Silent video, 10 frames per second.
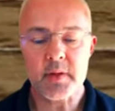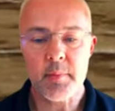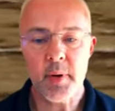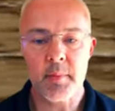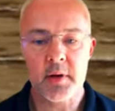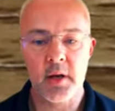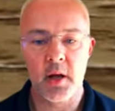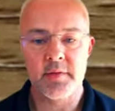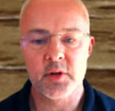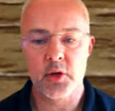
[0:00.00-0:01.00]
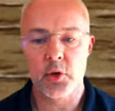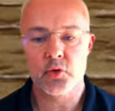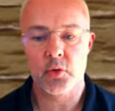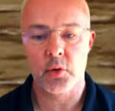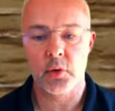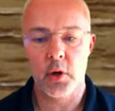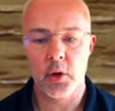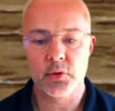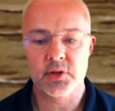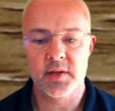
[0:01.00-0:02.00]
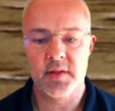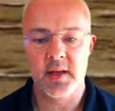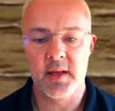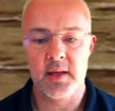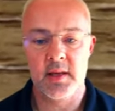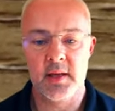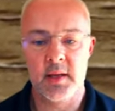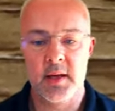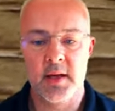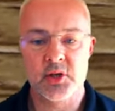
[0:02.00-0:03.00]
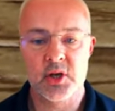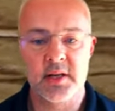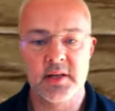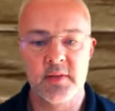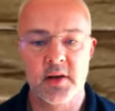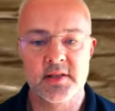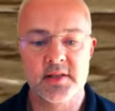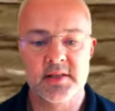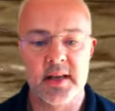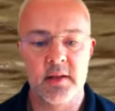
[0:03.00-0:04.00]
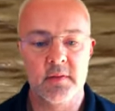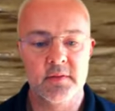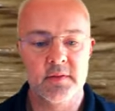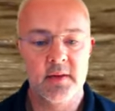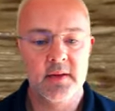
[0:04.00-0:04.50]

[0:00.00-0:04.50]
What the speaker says: permanent live and neutral onto the Shelly device itself,